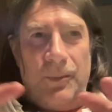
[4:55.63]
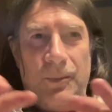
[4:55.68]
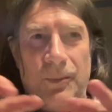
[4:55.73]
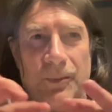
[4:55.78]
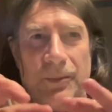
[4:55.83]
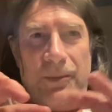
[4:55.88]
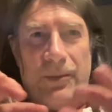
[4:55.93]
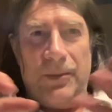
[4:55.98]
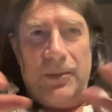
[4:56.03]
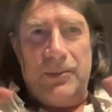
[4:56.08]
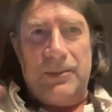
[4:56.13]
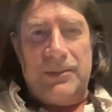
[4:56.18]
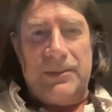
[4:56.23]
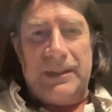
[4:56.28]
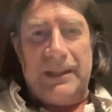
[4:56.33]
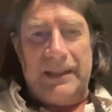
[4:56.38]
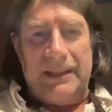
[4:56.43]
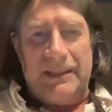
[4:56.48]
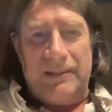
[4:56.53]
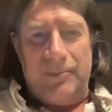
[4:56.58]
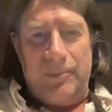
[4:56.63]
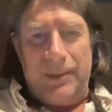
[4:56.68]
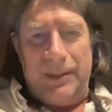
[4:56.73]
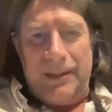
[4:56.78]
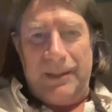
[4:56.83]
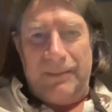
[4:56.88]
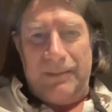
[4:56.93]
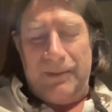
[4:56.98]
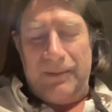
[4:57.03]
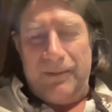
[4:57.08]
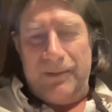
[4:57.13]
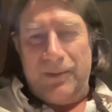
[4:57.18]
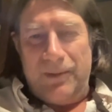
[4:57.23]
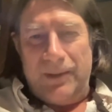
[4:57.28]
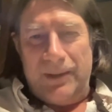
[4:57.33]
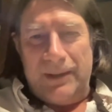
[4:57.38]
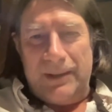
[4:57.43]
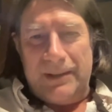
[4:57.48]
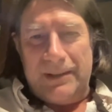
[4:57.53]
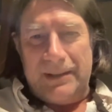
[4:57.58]
those things have become the
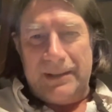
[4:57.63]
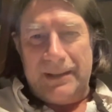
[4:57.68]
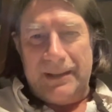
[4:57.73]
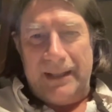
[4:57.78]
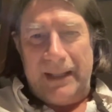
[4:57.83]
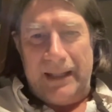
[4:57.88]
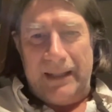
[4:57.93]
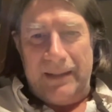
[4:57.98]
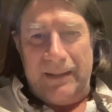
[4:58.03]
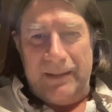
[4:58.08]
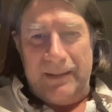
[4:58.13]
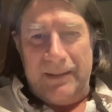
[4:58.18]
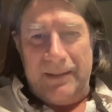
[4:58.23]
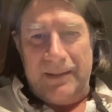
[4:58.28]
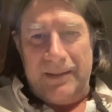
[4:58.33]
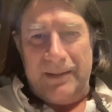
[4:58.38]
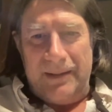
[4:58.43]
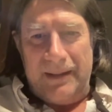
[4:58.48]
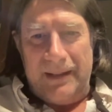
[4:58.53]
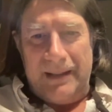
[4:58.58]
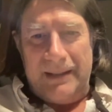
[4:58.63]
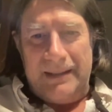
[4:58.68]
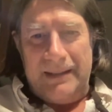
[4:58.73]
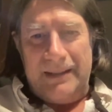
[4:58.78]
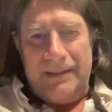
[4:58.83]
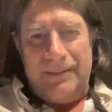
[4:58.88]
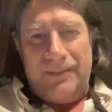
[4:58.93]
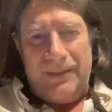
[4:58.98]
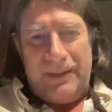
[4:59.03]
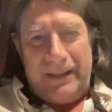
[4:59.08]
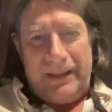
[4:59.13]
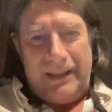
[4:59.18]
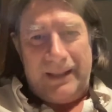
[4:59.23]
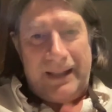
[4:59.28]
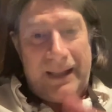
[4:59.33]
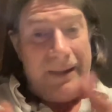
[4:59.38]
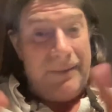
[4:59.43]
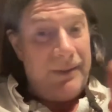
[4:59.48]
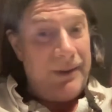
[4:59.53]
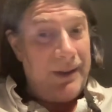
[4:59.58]
focus, and the idea of like
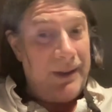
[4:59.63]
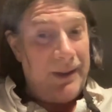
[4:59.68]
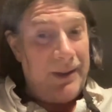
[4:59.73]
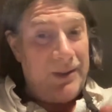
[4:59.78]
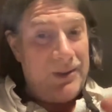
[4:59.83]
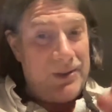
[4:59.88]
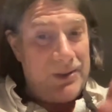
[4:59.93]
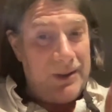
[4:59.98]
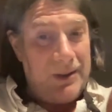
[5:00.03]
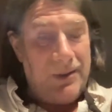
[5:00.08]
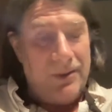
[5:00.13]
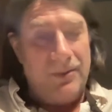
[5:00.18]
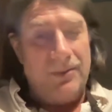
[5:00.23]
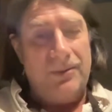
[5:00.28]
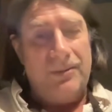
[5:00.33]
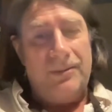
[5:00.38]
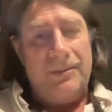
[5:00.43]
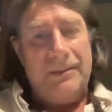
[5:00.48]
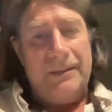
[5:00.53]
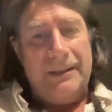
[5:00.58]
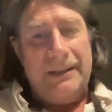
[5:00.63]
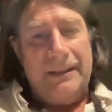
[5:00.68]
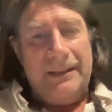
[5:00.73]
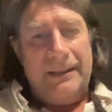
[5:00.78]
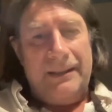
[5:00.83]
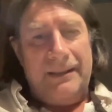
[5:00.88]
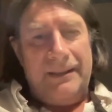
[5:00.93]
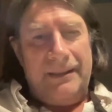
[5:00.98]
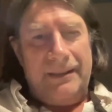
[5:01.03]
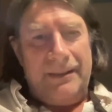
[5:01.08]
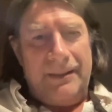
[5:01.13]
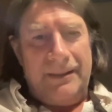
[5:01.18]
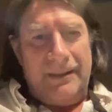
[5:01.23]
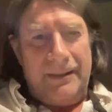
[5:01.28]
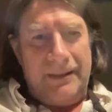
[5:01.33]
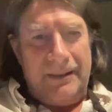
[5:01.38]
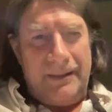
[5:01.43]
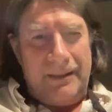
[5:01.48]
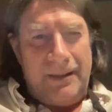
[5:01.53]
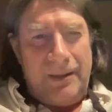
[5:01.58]
having a single
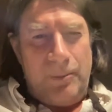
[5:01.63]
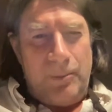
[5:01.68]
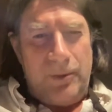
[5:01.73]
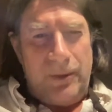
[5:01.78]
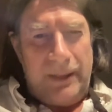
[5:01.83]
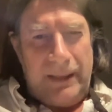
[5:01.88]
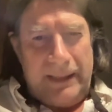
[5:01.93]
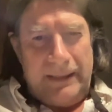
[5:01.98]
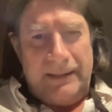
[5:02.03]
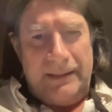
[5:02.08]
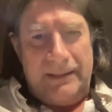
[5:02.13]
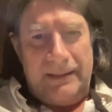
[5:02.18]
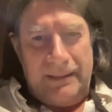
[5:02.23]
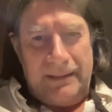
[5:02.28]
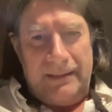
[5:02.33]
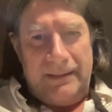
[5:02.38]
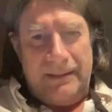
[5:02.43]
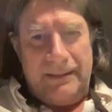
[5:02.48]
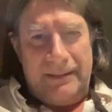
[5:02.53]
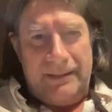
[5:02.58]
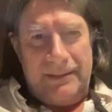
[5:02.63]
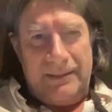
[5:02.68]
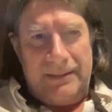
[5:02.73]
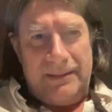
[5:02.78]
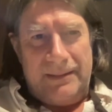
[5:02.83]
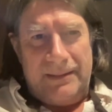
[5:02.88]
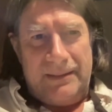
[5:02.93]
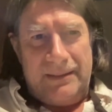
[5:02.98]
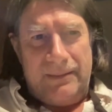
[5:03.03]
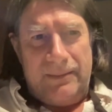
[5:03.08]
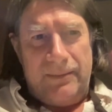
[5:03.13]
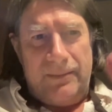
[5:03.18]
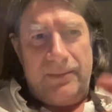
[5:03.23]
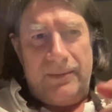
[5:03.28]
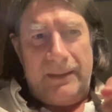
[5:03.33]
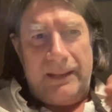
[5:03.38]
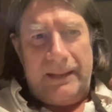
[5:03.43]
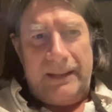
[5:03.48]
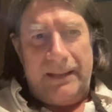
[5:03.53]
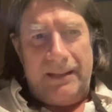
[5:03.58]
comprehensive and